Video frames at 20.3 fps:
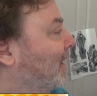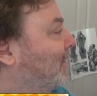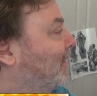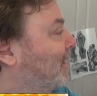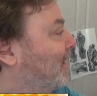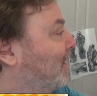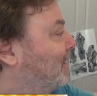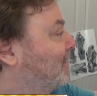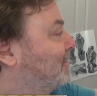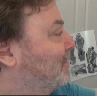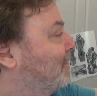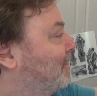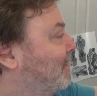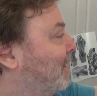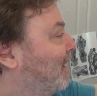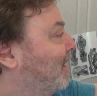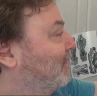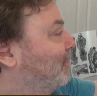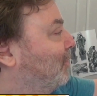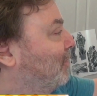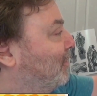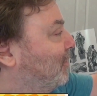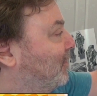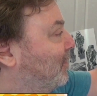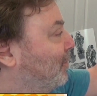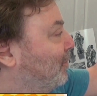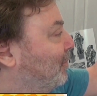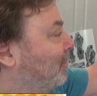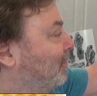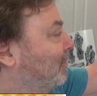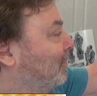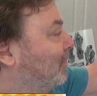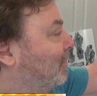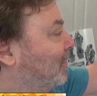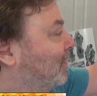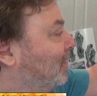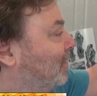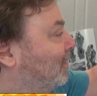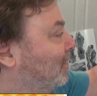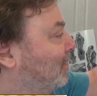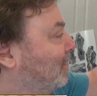then I still had some
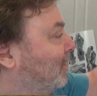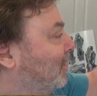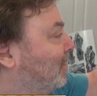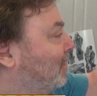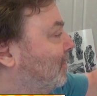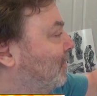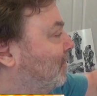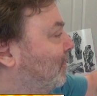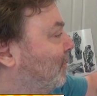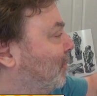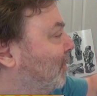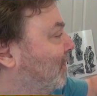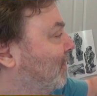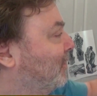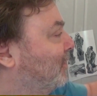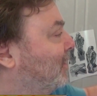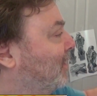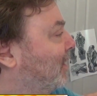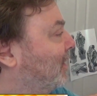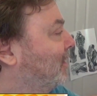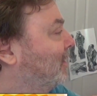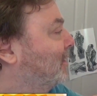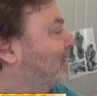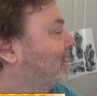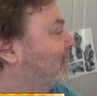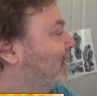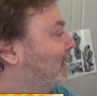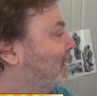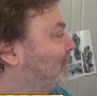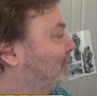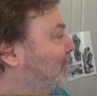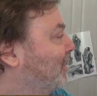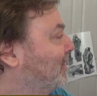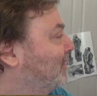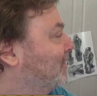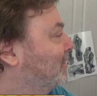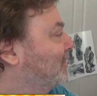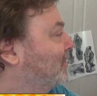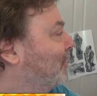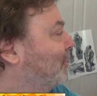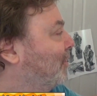little weird cut
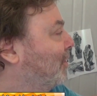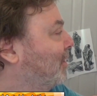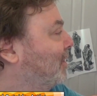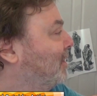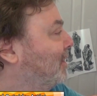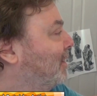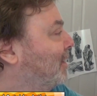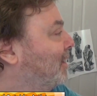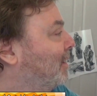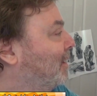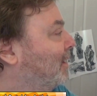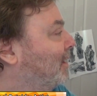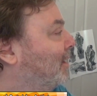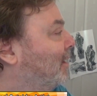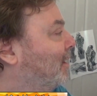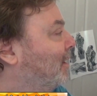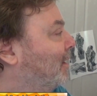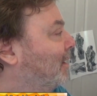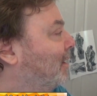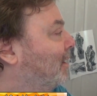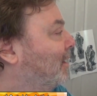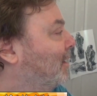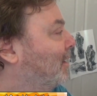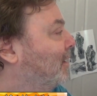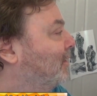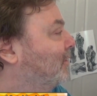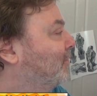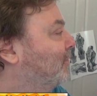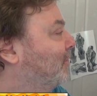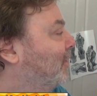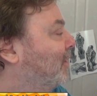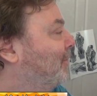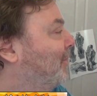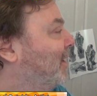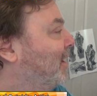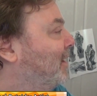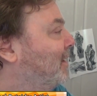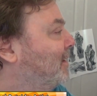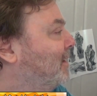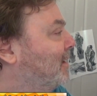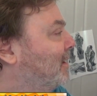pieces of wood, so I
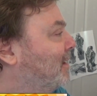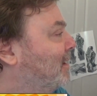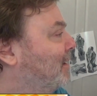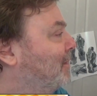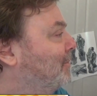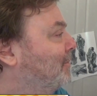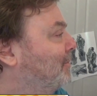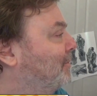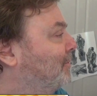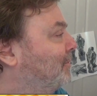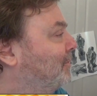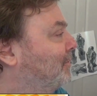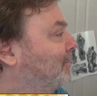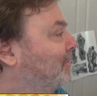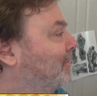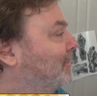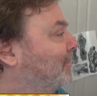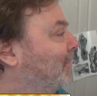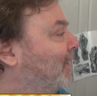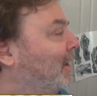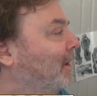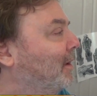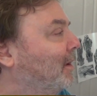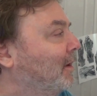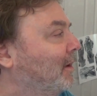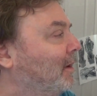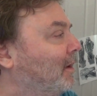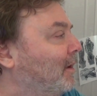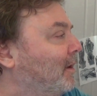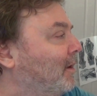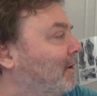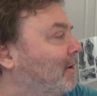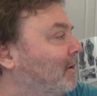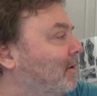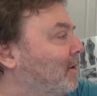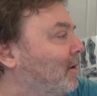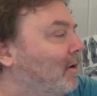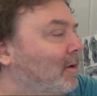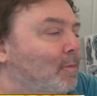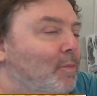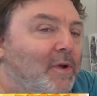made, you can call
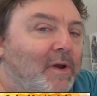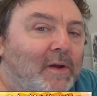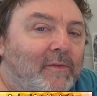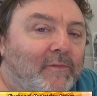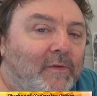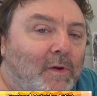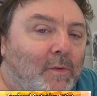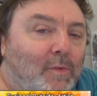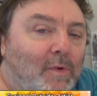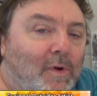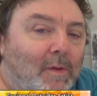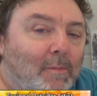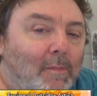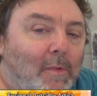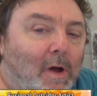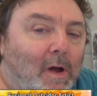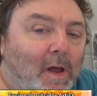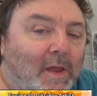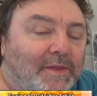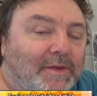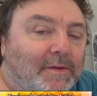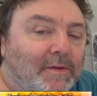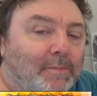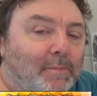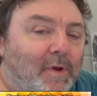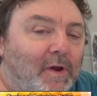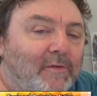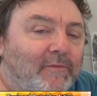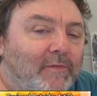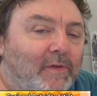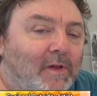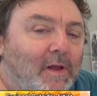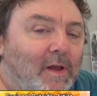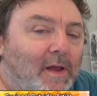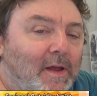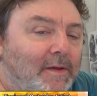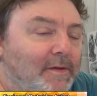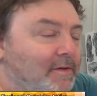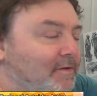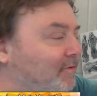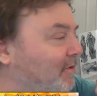them whatever you want, moths, butterflies,
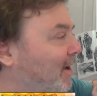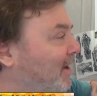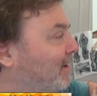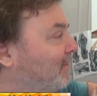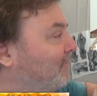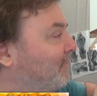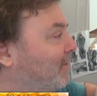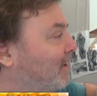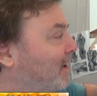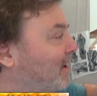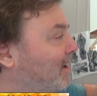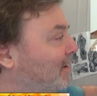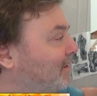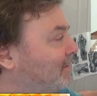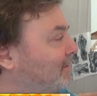dragonflies.